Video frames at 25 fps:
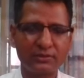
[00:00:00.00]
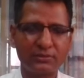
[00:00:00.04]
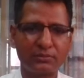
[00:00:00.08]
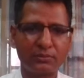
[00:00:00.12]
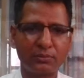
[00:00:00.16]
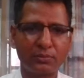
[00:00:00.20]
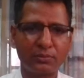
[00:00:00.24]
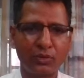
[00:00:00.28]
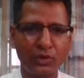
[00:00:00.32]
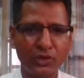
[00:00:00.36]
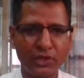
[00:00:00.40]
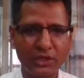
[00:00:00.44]

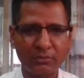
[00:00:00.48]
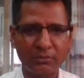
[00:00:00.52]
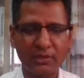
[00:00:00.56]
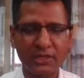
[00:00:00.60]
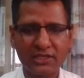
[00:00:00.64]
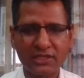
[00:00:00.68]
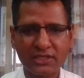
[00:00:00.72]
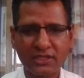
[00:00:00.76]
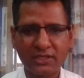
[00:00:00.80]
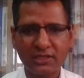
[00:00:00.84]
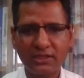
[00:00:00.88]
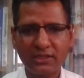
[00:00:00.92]

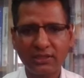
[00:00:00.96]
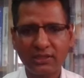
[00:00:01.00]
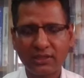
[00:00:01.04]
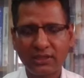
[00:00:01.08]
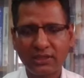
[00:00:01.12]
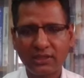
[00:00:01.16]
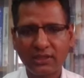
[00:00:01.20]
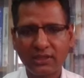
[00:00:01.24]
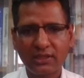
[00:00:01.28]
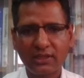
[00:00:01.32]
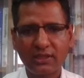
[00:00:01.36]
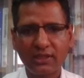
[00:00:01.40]
motivation,
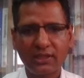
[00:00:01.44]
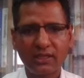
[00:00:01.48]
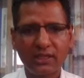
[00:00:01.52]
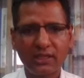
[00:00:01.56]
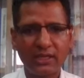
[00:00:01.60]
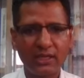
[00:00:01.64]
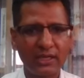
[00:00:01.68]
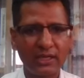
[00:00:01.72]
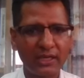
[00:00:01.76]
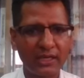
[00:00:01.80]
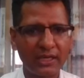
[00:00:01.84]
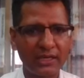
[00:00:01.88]

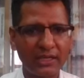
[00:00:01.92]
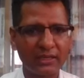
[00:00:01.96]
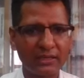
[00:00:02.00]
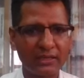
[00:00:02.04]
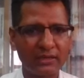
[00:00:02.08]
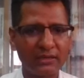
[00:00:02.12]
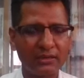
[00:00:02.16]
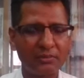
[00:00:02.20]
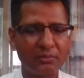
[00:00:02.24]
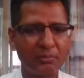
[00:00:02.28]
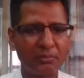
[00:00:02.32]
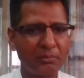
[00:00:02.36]

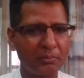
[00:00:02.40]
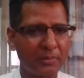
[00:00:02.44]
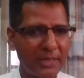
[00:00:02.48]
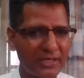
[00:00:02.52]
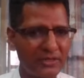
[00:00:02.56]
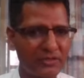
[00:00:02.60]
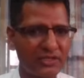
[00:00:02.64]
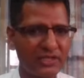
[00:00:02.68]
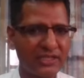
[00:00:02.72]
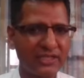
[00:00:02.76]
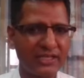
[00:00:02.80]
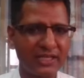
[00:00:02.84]
and
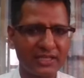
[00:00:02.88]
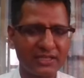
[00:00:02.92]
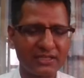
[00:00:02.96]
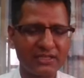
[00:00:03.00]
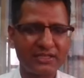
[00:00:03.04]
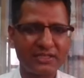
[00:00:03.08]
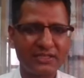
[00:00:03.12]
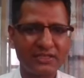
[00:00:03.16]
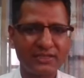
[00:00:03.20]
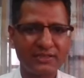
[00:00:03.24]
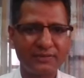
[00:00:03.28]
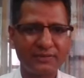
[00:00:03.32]

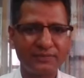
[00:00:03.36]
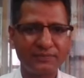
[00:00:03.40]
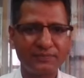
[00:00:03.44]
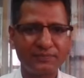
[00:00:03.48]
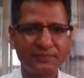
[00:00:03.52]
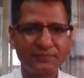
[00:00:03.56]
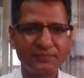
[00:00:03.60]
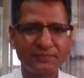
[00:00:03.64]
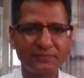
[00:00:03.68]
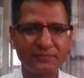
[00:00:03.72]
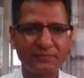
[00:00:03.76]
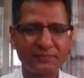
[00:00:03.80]
maintenance.
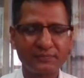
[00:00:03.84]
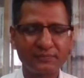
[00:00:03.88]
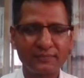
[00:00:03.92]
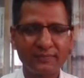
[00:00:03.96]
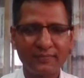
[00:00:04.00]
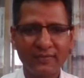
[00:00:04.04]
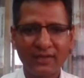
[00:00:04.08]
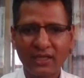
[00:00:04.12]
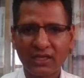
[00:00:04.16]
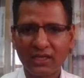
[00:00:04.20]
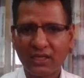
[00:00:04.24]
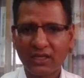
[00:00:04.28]

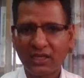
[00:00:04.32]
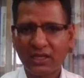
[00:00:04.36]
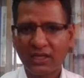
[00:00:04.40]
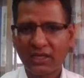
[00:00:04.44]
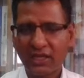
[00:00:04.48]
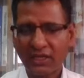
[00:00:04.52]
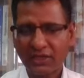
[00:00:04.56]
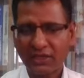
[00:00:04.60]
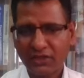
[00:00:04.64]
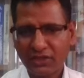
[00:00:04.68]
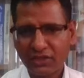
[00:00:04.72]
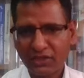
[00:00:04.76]

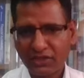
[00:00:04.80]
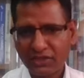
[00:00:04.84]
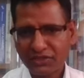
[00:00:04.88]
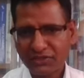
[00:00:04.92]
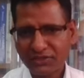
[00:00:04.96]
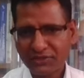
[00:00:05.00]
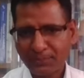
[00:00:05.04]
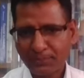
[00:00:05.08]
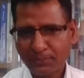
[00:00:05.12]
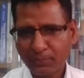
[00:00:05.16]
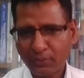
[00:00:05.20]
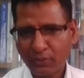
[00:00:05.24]
And
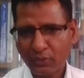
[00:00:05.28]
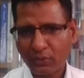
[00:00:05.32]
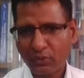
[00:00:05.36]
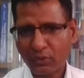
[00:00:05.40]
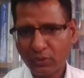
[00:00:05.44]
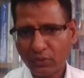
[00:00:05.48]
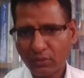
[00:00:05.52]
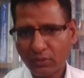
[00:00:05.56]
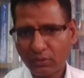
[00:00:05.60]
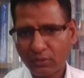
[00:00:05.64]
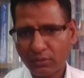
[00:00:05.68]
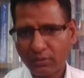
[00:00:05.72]
these
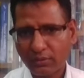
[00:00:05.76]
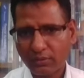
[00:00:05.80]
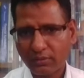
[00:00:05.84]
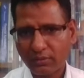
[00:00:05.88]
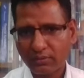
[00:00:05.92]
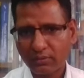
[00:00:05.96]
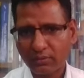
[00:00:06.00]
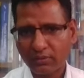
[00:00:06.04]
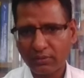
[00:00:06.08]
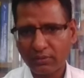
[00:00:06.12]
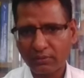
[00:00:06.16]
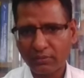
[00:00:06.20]
four
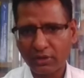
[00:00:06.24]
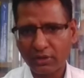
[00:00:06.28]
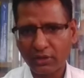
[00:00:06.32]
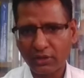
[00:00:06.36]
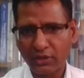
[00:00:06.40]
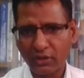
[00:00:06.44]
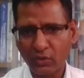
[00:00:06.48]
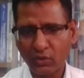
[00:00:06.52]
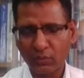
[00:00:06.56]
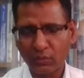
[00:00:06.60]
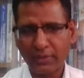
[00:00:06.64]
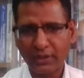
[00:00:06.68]

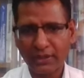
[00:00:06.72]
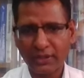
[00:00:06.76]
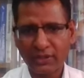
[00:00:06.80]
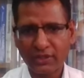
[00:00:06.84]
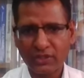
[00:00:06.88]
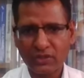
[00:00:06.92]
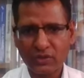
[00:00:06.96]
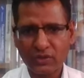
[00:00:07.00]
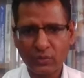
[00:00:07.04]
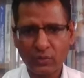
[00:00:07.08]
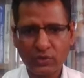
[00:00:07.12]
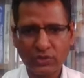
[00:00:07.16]
human
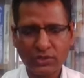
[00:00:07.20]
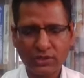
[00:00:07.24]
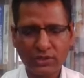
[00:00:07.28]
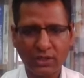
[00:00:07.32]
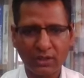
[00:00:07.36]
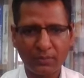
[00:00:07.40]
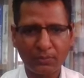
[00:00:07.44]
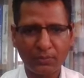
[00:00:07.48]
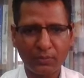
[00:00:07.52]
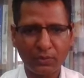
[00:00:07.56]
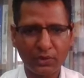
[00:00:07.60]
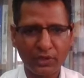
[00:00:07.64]
resource
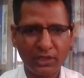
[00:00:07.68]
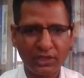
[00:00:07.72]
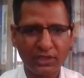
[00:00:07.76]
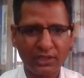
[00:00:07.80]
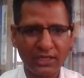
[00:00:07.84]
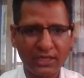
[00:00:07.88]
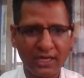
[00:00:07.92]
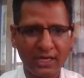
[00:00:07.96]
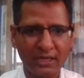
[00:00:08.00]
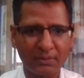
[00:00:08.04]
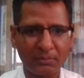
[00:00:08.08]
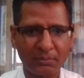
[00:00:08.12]

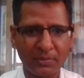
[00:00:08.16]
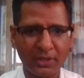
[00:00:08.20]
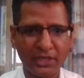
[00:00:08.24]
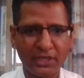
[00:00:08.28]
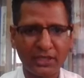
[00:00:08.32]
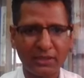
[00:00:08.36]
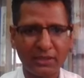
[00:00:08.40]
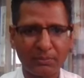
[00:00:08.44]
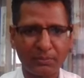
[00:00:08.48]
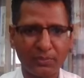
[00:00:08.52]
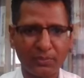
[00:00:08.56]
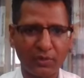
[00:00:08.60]
components are
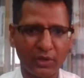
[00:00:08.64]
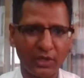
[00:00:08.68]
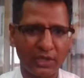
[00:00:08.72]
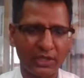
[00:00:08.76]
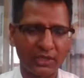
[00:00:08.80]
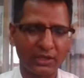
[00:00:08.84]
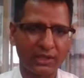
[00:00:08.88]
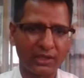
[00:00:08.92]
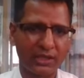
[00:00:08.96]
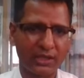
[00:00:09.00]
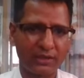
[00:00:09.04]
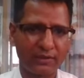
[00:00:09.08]
very
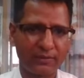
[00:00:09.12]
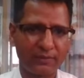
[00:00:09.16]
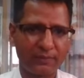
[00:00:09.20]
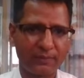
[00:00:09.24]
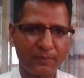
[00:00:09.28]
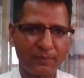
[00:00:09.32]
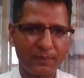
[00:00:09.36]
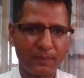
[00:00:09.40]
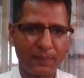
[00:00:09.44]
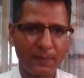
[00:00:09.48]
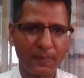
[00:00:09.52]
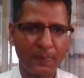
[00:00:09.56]
important thing.
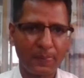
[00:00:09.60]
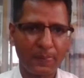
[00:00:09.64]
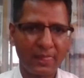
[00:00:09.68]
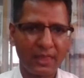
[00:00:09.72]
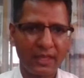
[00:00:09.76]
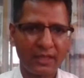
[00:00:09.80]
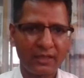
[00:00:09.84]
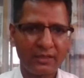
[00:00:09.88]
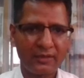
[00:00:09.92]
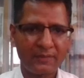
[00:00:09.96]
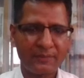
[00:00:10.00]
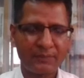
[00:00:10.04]

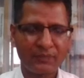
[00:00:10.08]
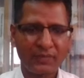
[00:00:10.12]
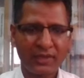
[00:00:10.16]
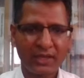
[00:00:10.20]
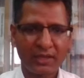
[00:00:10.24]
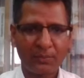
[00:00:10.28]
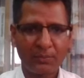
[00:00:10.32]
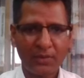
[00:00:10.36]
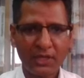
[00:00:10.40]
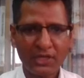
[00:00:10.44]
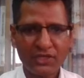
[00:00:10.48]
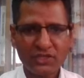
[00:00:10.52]

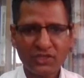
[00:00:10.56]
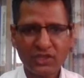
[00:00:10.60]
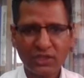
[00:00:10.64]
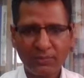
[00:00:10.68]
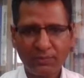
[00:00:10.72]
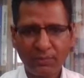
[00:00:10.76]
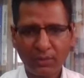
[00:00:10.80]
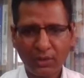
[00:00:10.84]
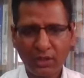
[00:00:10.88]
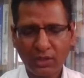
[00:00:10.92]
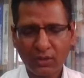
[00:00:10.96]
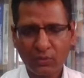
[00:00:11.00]
First
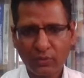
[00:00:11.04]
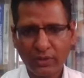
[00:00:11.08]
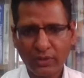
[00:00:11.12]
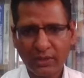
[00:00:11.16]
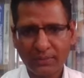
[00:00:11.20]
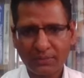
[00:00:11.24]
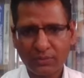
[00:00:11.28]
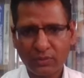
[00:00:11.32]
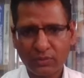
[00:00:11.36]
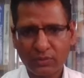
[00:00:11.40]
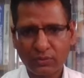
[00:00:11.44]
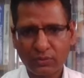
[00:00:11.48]
of all, we
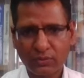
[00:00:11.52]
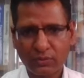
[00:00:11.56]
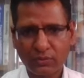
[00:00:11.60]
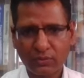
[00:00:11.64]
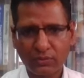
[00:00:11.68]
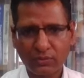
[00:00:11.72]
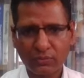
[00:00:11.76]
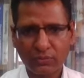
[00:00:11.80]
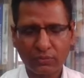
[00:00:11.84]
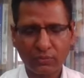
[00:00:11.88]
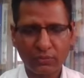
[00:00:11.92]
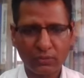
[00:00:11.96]
have
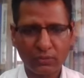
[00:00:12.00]
to